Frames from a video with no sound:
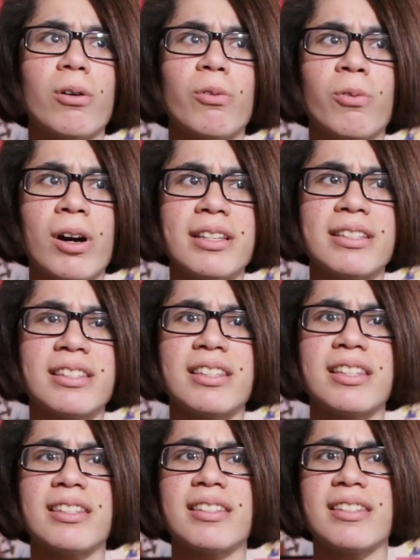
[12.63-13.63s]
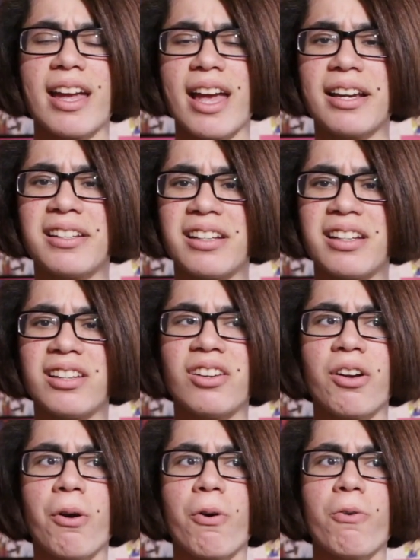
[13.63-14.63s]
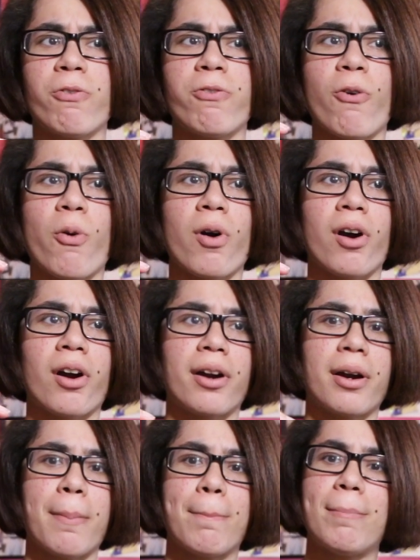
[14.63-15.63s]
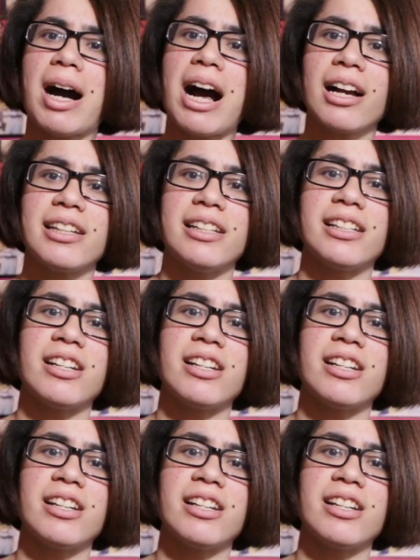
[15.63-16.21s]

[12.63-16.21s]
was the stand-in for Maki.